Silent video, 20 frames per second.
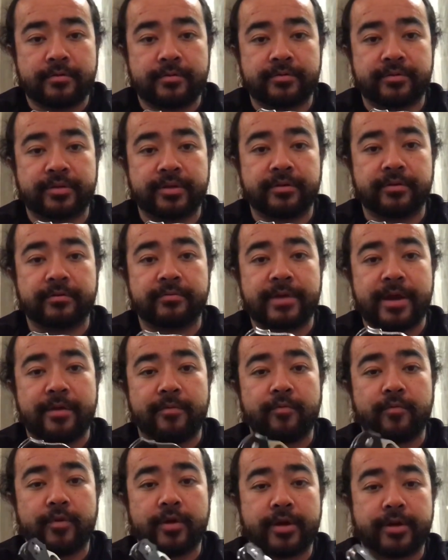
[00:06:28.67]
Ontario
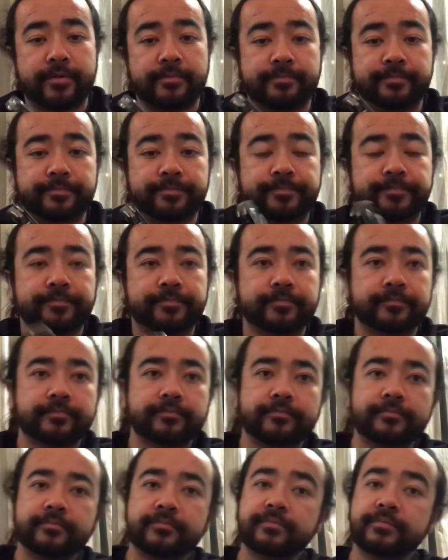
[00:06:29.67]
Rat 1.
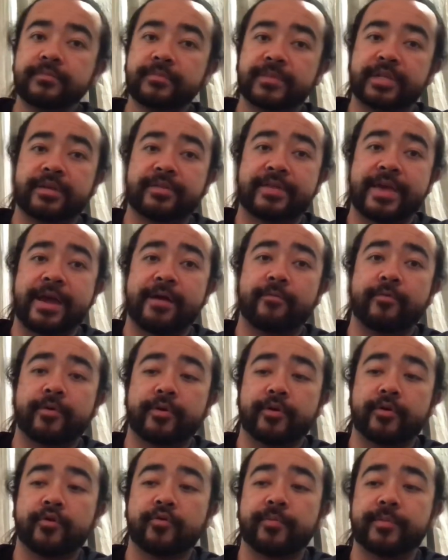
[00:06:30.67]
Now that
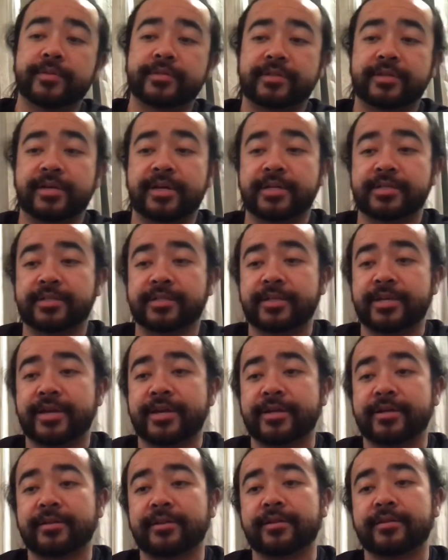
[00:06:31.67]
one opens nicely
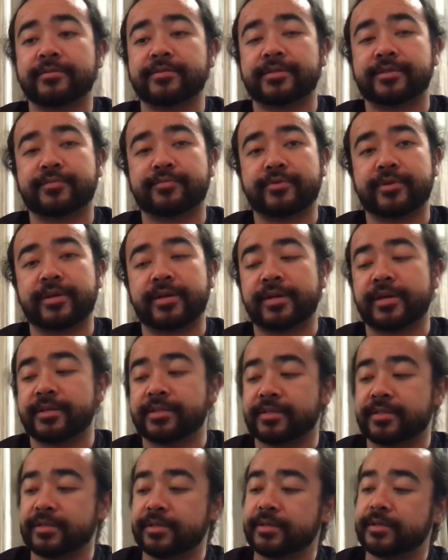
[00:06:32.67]
and closes pretty
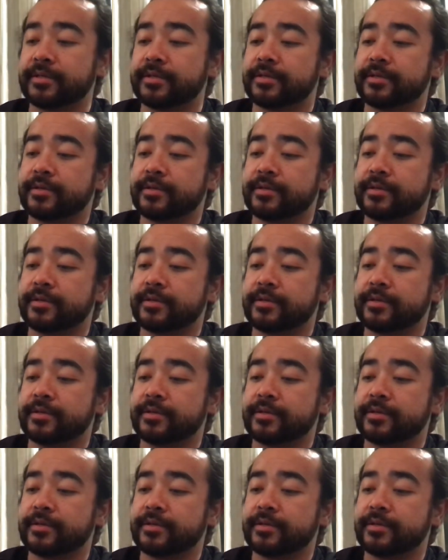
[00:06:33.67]
nicely.